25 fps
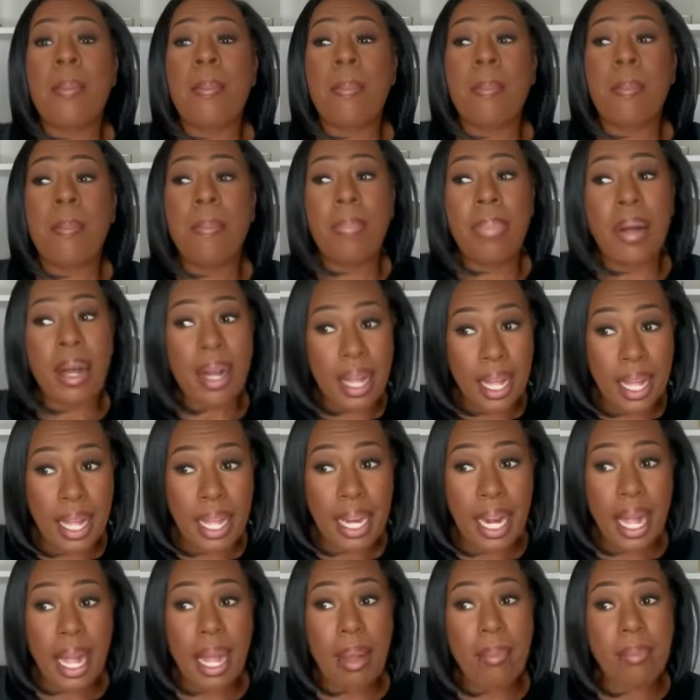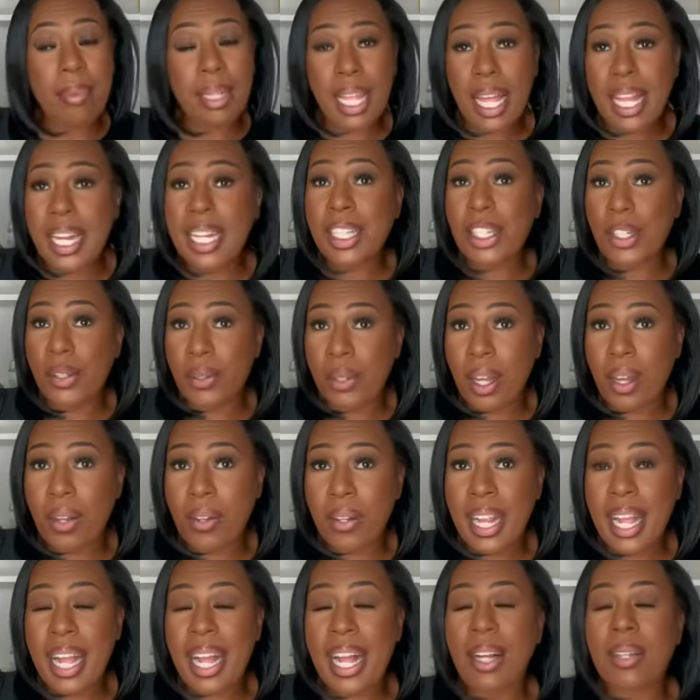But I'm letting you know
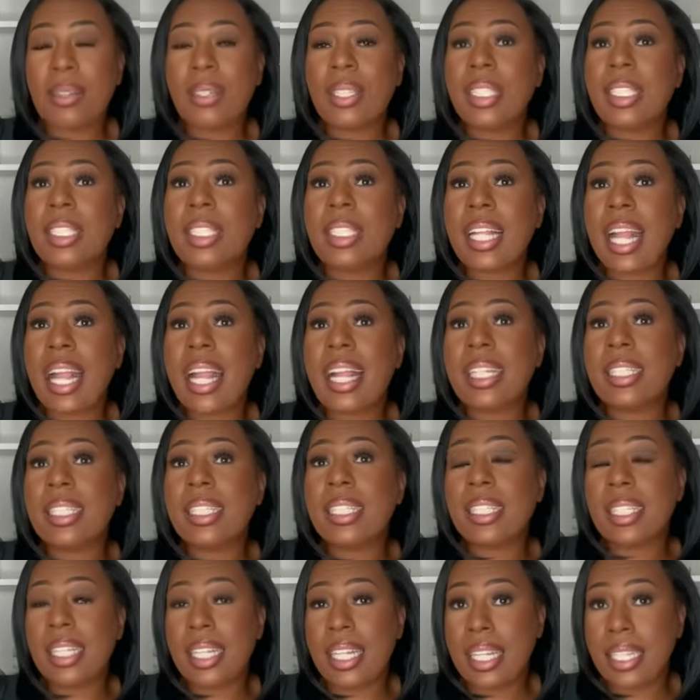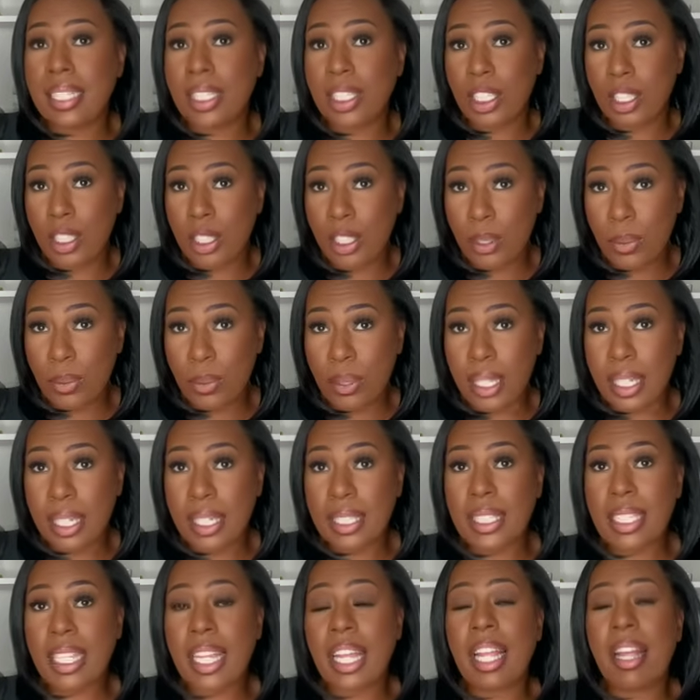now, states need to do
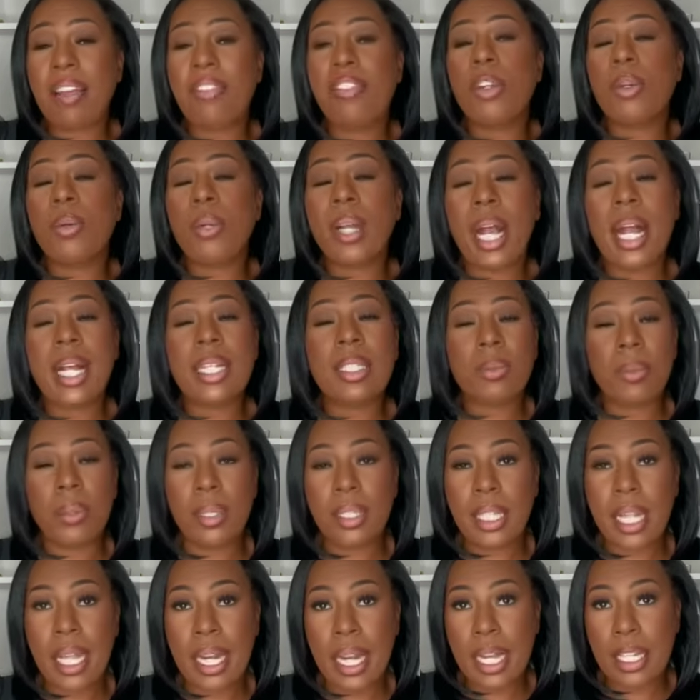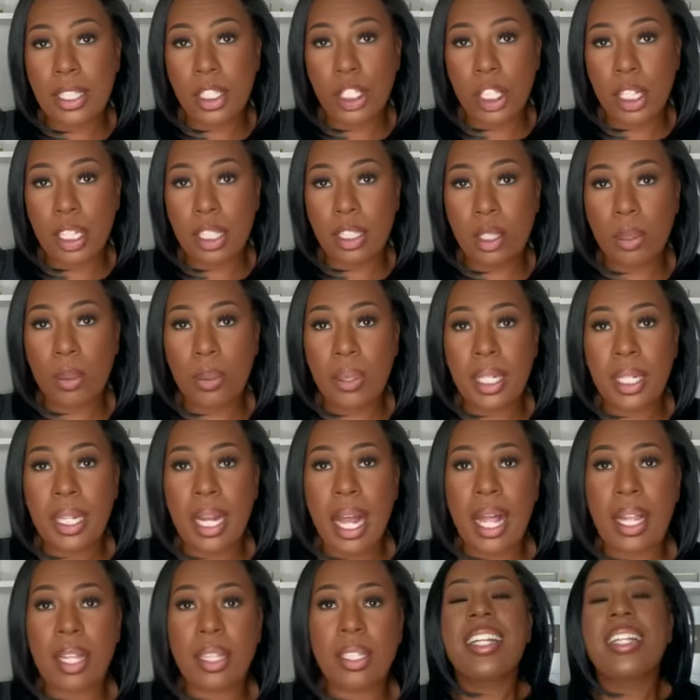this if you guys want that one hundred twenty
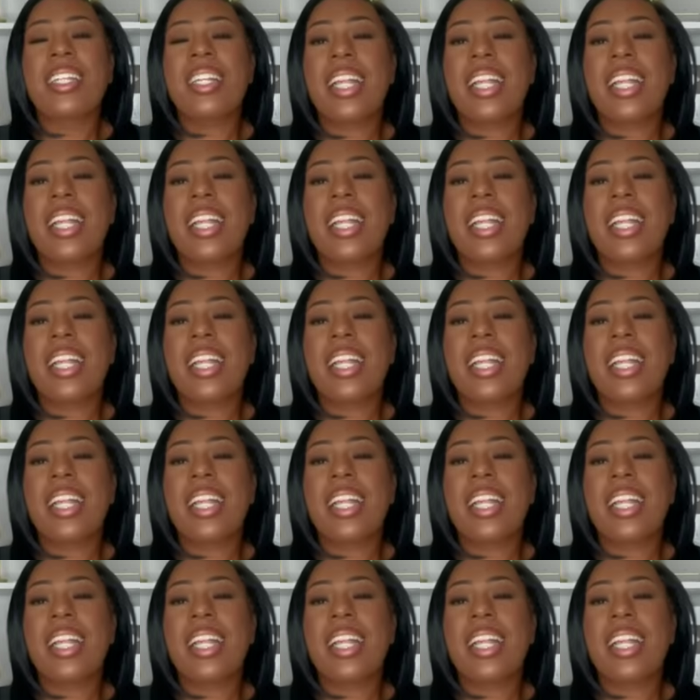dollars.